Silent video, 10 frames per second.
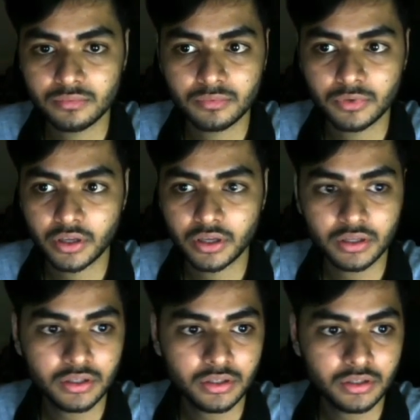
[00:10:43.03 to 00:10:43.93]

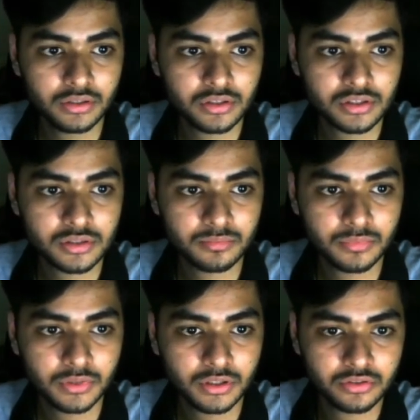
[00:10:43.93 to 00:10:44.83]
Okay, just
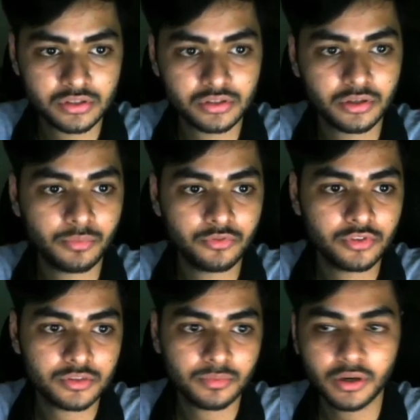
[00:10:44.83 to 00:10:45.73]
remove
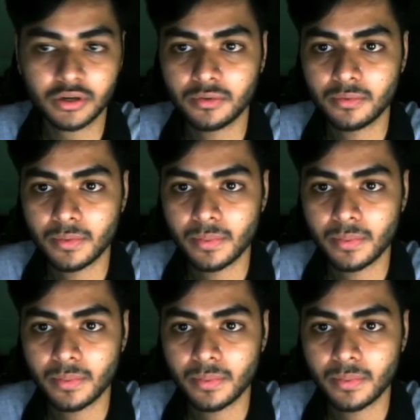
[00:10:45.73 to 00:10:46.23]
this part.